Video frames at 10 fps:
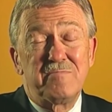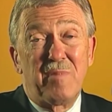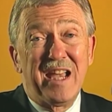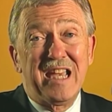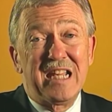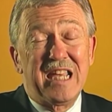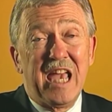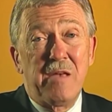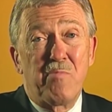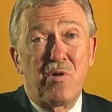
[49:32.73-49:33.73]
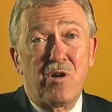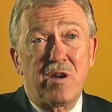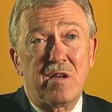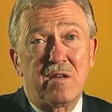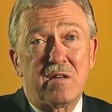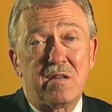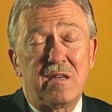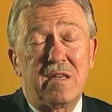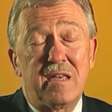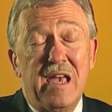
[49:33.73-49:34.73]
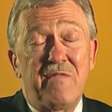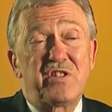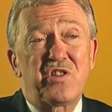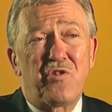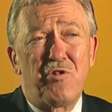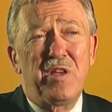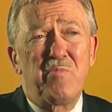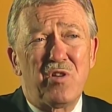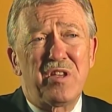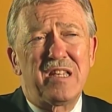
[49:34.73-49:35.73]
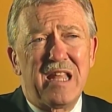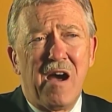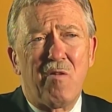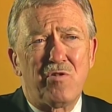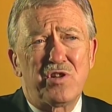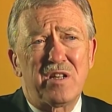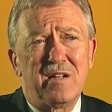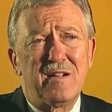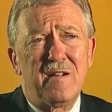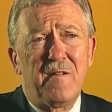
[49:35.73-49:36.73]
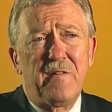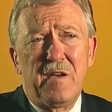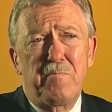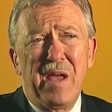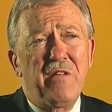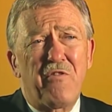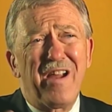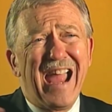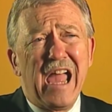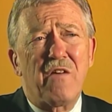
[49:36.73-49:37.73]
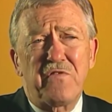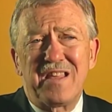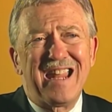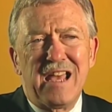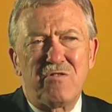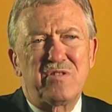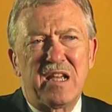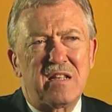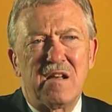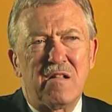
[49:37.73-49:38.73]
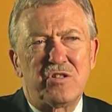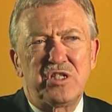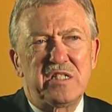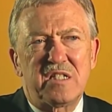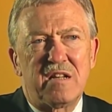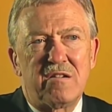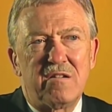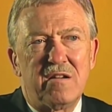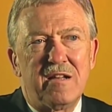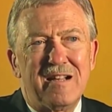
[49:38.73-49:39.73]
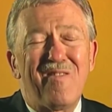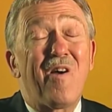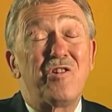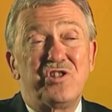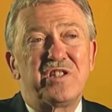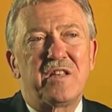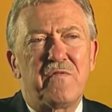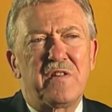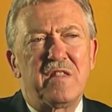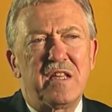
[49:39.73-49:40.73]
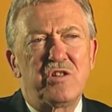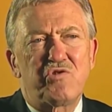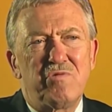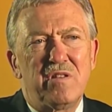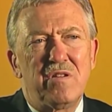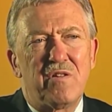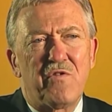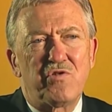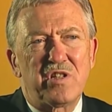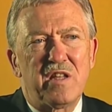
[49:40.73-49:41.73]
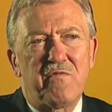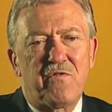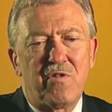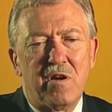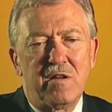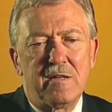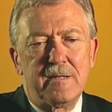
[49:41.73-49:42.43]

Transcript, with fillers: Mike and Kay Birck gave us $30 million. It paid for half the Nanotechnology Center, largest gift in the history of the university for a,